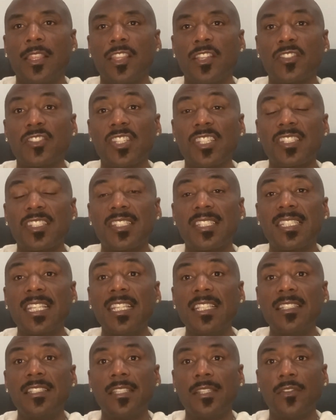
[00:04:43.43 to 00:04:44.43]
There's a
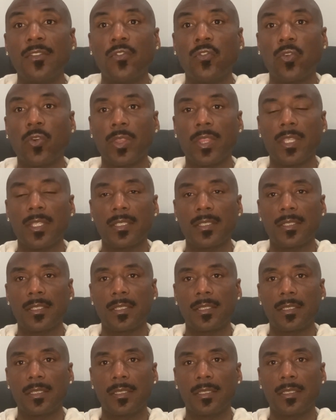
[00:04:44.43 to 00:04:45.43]
season for this.
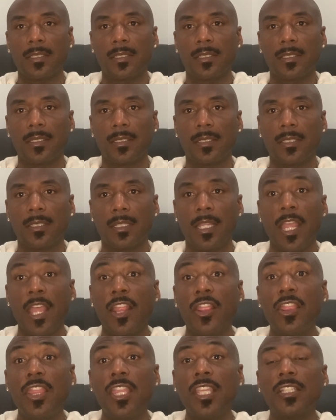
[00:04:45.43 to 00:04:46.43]

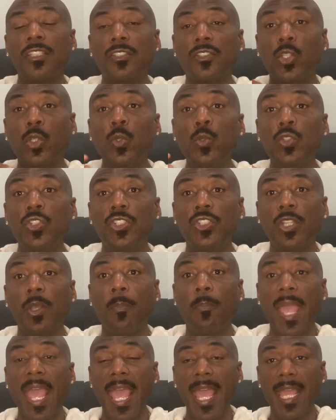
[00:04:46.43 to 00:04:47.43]
This too shall
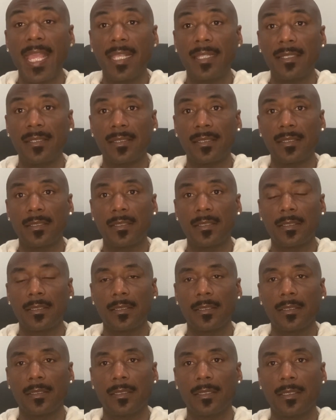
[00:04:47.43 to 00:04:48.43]
pass.
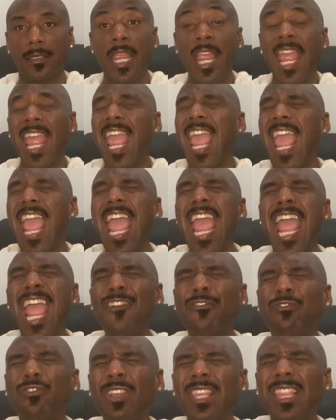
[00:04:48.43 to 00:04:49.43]

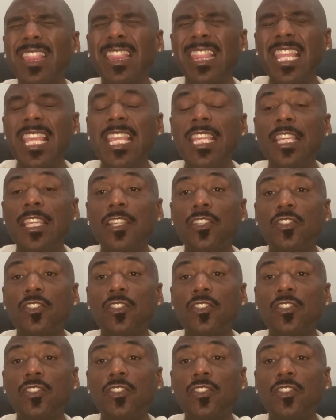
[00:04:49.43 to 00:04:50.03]
Everything